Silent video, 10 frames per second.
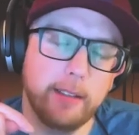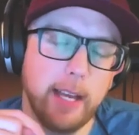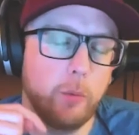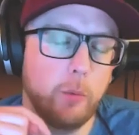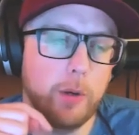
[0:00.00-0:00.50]

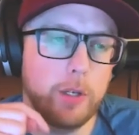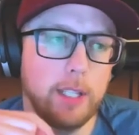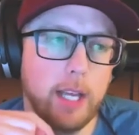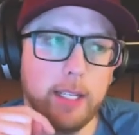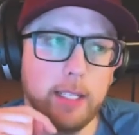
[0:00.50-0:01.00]
like we were
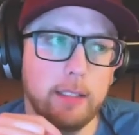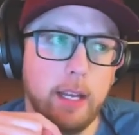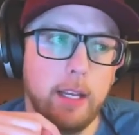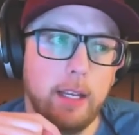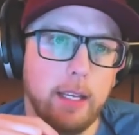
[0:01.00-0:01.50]
saying, is
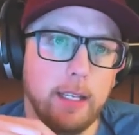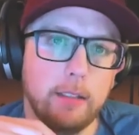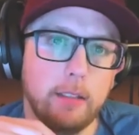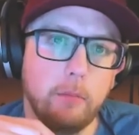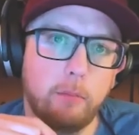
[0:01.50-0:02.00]

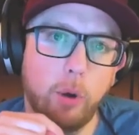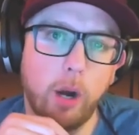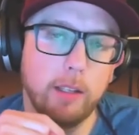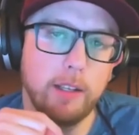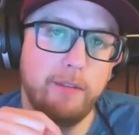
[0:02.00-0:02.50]
is
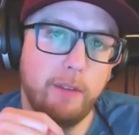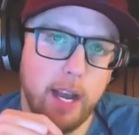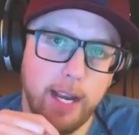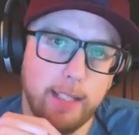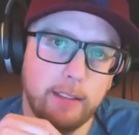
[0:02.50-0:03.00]
partly
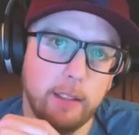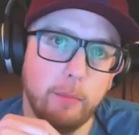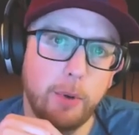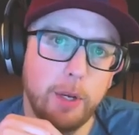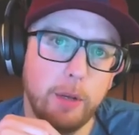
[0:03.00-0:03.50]
financed and
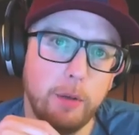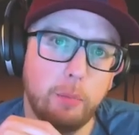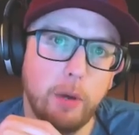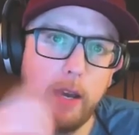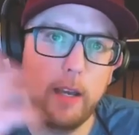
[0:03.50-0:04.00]
produced
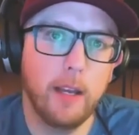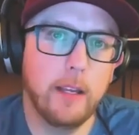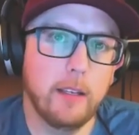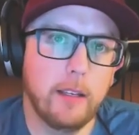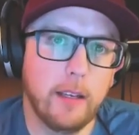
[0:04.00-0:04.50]
by
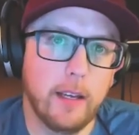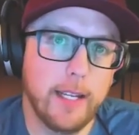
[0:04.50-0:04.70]
an